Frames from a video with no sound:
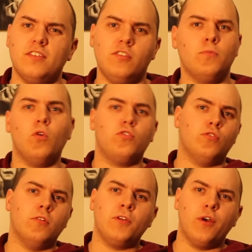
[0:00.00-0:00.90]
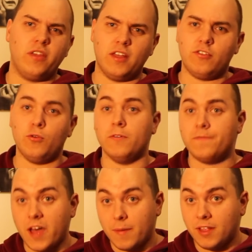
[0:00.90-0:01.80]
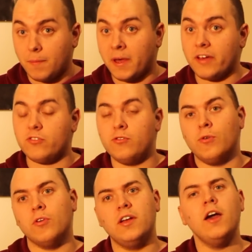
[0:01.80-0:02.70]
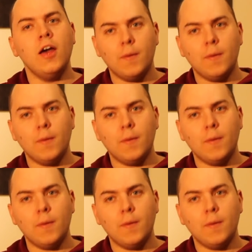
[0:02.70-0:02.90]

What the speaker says: This is more sort of going into her family backstory,